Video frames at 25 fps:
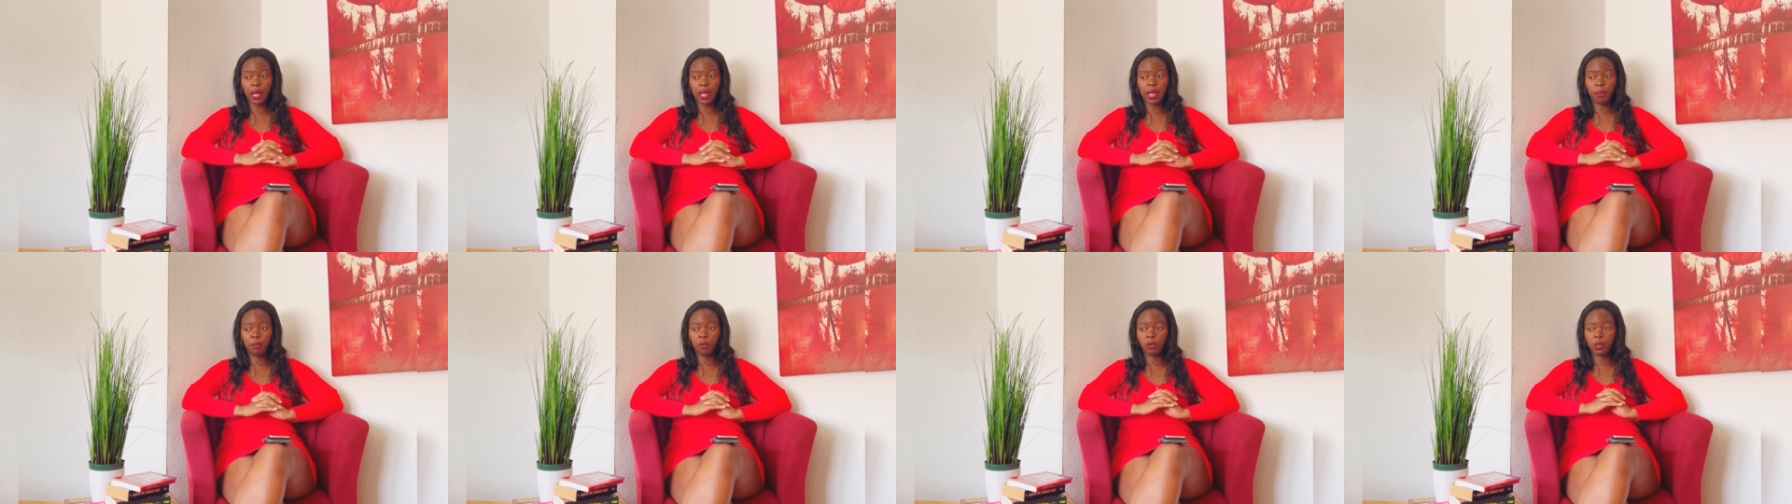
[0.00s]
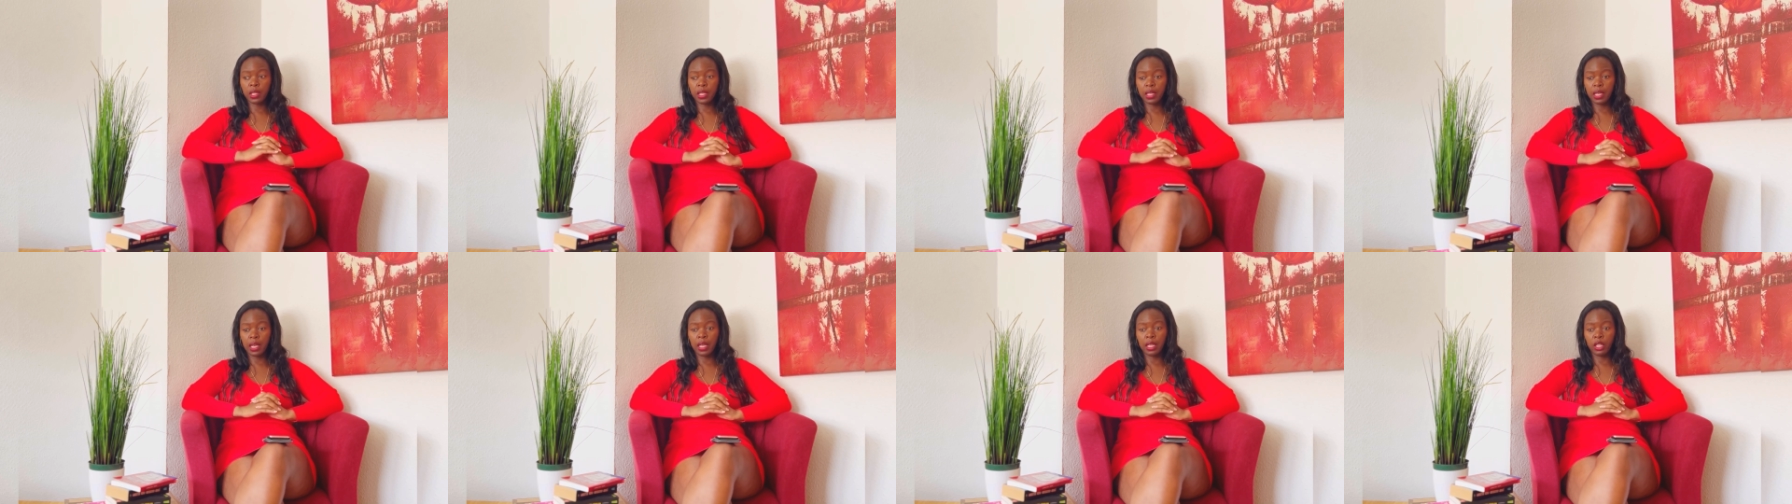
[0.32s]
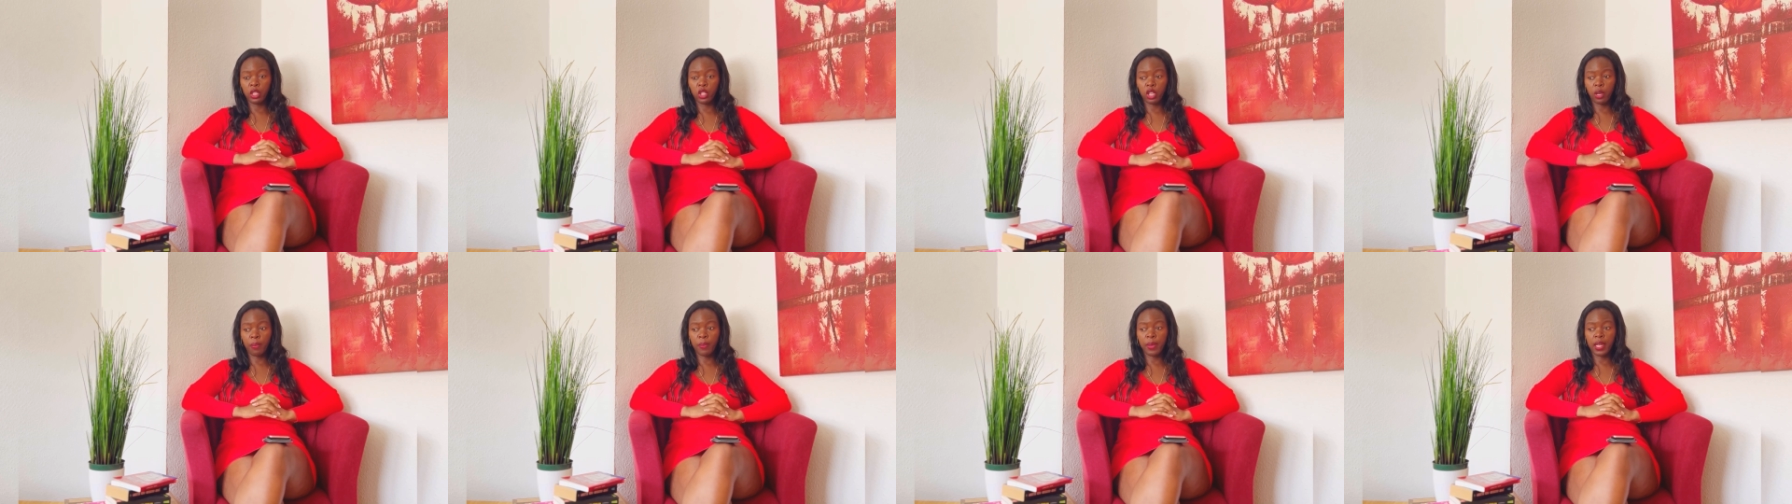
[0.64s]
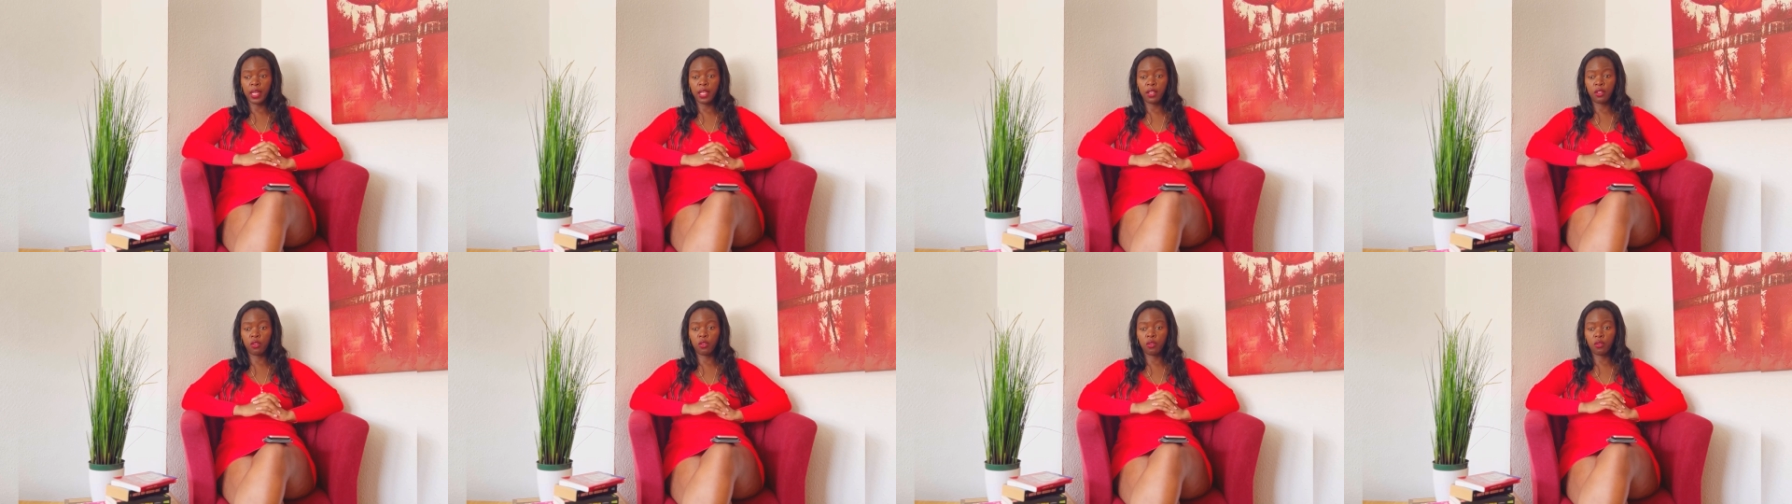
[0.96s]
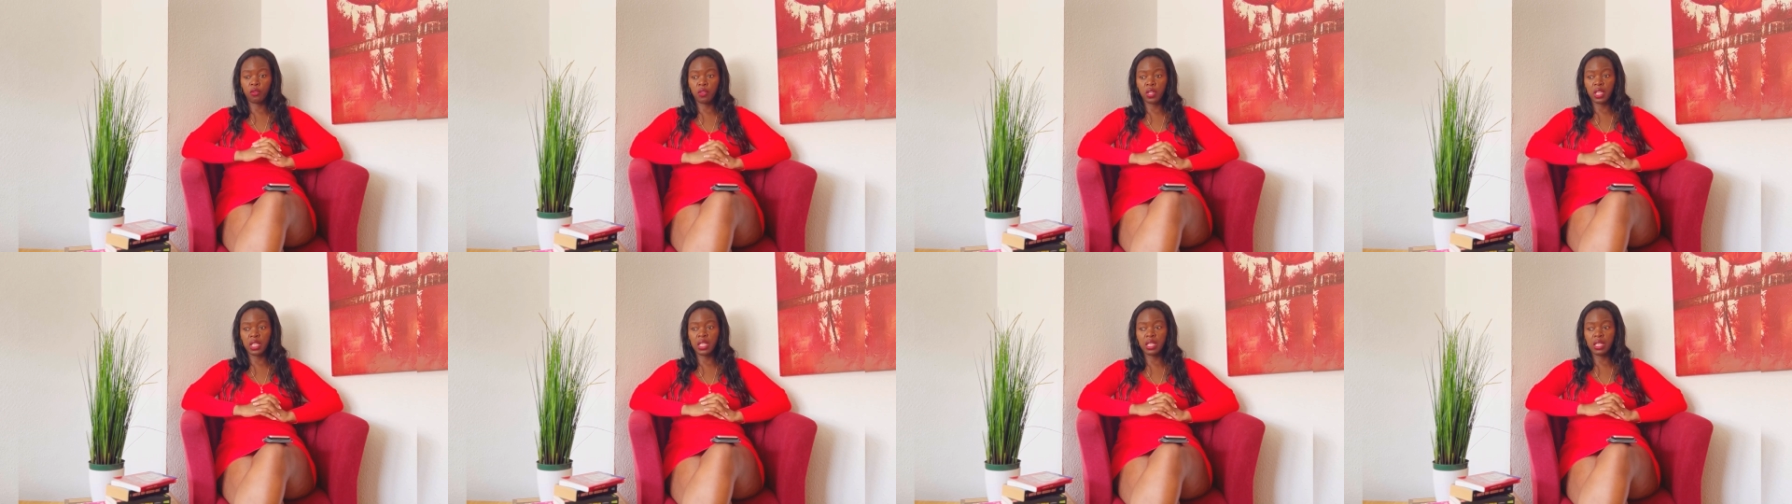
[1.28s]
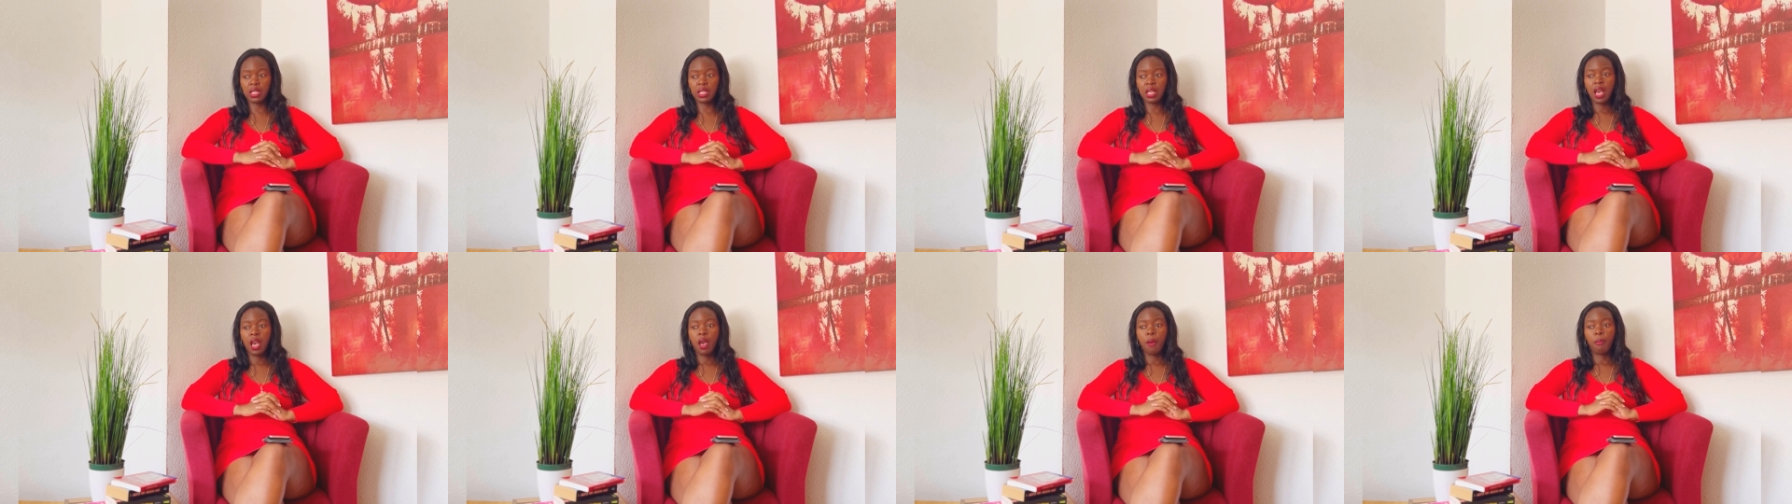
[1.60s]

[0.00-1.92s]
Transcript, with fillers: And I'm not saying Germany is not racist,